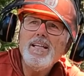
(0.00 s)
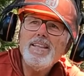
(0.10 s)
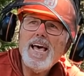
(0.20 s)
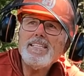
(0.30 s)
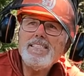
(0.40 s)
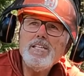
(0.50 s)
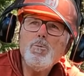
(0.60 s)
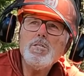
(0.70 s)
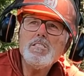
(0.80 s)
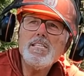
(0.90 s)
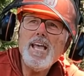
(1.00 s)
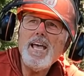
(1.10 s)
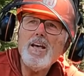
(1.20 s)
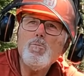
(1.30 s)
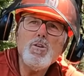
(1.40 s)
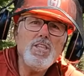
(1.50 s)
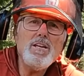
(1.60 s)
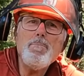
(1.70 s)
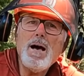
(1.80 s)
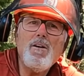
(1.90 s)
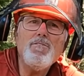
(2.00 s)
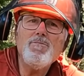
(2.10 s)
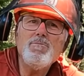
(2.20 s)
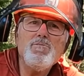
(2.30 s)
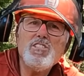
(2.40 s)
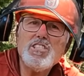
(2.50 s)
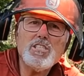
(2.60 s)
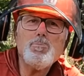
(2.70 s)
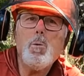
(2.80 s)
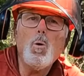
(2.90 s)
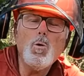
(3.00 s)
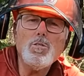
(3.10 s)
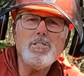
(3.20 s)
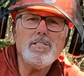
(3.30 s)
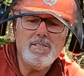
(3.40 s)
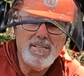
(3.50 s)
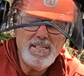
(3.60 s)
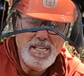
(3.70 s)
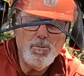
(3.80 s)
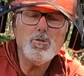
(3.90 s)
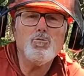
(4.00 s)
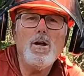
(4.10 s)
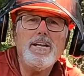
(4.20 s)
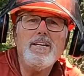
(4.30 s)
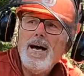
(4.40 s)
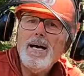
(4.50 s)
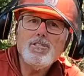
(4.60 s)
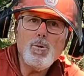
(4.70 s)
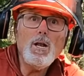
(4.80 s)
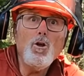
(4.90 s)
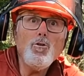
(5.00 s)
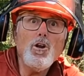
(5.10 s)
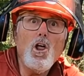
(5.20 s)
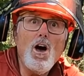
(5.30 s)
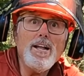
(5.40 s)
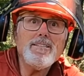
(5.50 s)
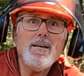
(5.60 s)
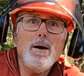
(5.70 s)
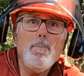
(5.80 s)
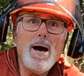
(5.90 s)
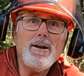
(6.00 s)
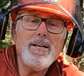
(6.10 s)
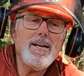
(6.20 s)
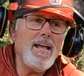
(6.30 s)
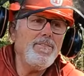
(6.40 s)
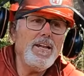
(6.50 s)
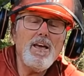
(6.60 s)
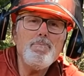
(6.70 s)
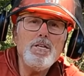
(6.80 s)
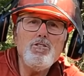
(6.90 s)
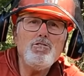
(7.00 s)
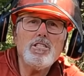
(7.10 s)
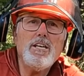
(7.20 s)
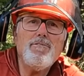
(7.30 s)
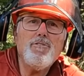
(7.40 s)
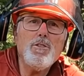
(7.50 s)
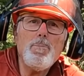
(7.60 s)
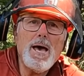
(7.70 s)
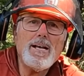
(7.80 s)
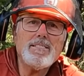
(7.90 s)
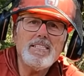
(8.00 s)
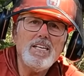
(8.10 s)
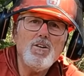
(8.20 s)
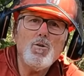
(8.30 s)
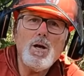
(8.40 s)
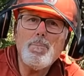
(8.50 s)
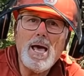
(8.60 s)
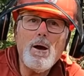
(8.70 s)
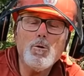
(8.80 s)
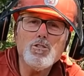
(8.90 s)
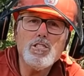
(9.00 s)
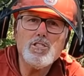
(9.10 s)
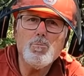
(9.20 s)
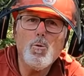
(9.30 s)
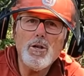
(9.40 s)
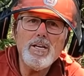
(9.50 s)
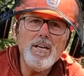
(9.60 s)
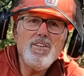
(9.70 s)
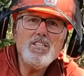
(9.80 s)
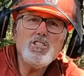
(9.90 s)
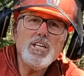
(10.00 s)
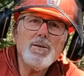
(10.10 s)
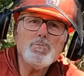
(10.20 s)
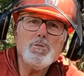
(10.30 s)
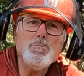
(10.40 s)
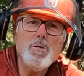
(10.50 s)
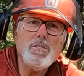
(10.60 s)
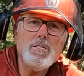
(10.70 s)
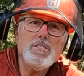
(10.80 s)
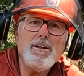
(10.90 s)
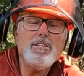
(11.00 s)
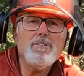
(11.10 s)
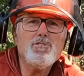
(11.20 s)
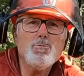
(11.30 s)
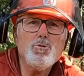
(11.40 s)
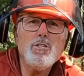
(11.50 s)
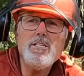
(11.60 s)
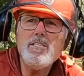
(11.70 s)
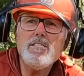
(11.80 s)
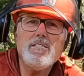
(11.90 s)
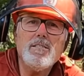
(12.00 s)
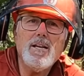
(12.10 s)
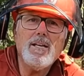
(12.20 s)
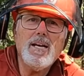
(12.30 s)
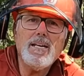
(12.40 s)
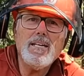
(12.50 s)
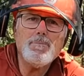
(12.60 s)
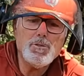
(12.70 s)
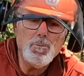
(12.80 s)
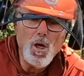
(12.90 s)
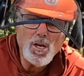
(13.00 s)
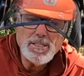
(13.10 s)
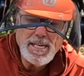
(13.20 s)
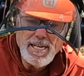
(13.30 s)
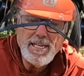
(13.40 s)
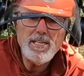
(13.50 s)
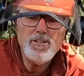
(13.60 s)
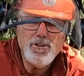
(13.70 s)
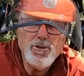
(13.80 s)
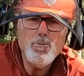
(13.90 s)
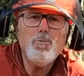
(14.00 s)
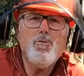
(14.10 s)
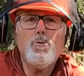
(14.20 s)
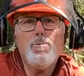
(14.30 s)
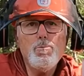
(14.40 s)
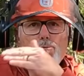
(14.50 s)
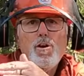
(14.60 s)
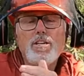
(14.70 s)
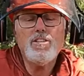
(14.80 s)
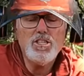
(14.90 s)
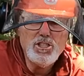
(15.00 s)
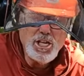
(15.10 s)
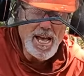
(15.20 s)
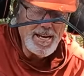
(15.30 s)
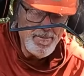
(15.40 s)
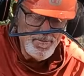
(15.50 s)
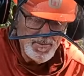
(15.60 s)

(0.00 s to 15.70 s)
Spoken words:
that sequence, and within about 6 pulls, it was running. So I learned a lot about it, and then I've been using it for the past couple hours this morning, finishing up some downing of some trees and cutting up some logs that I needed to do before we move on to the shed.